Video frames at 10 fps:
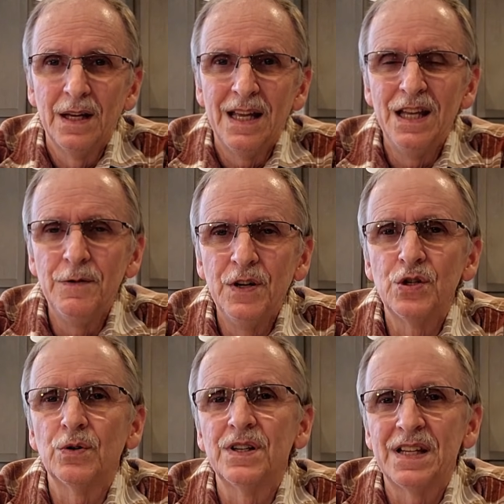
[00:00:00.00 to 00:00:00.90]

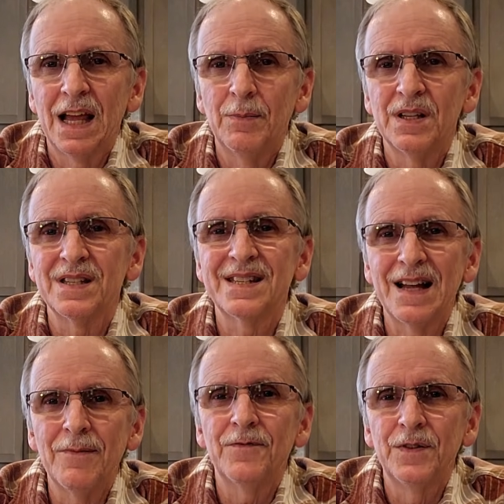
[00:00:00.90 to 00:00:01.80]
Individual contaminants
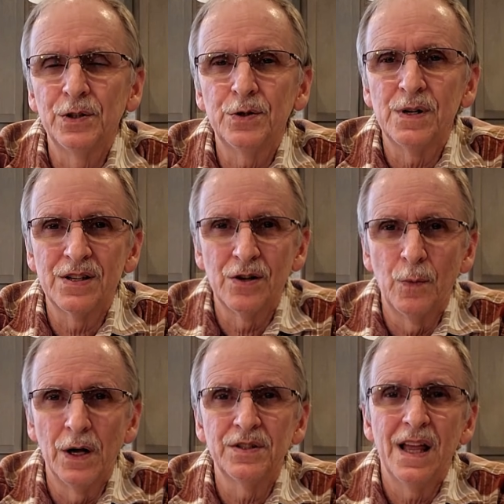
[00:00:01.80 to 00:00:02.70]
stop filtering so
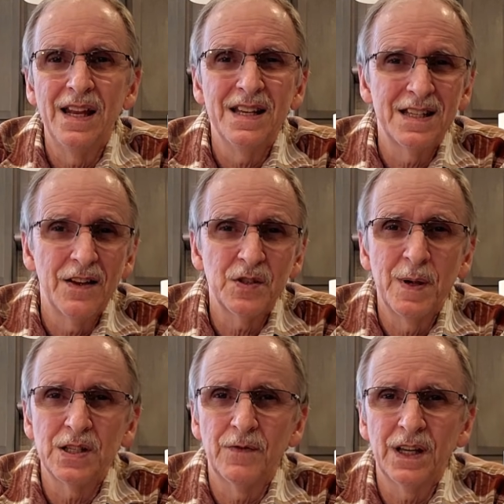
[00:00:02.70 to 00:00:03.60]
well to NSF
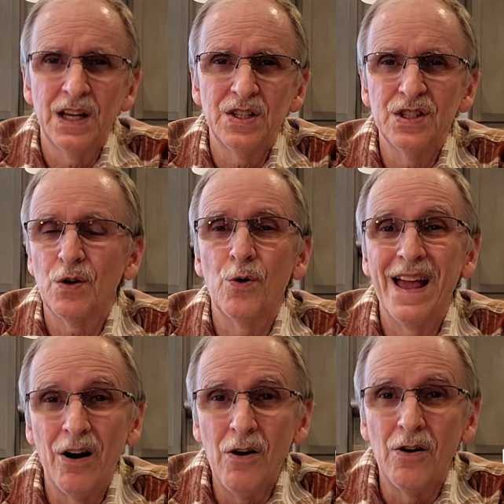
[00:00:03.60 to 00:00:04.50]
specifications or
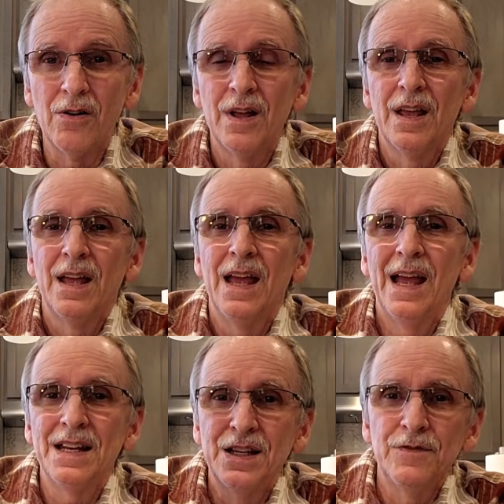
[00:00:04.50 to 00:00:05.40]
at all
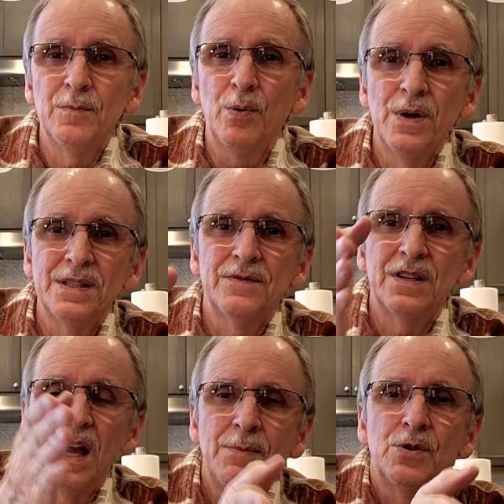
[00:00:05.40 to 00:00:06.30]
at different points of
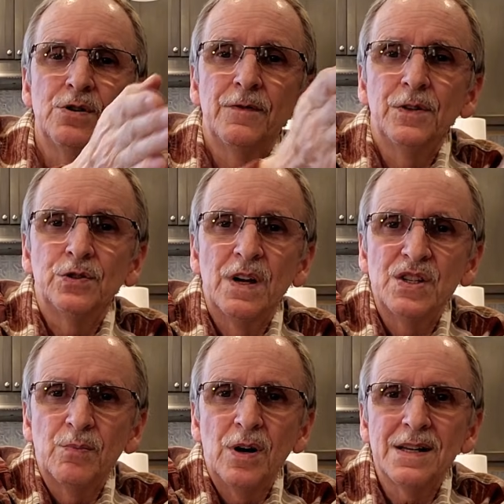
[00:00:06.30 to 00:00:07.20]
time during the
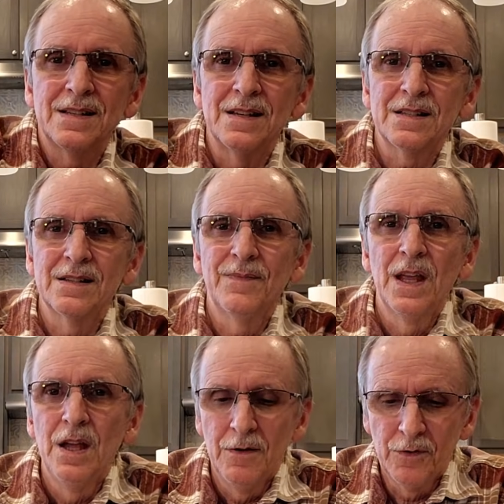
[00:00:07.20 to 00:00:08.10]
filtration process.
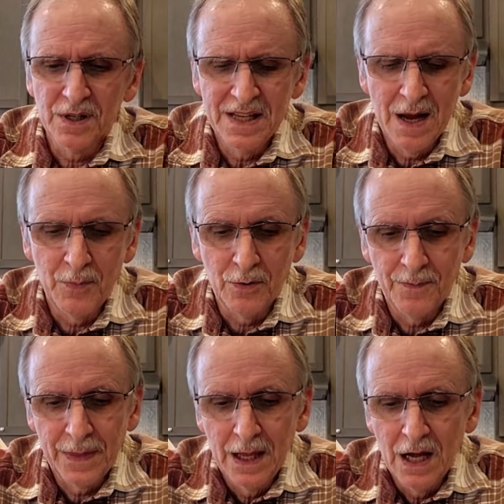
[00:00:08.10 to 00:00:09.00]
For example,
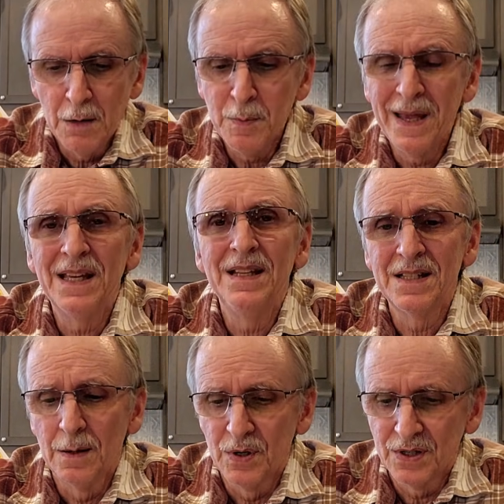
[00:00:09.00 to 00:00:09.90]
I'll be making
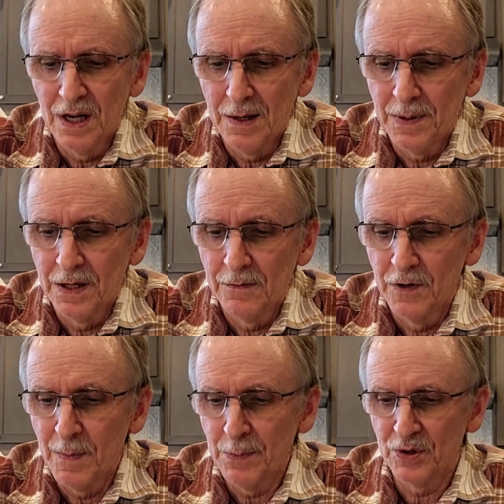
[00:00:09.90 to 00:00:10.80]
these numbers up
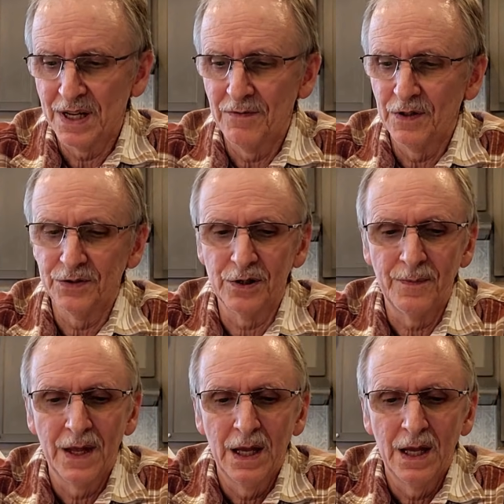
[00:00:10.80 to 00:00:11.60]
with my pretend filter.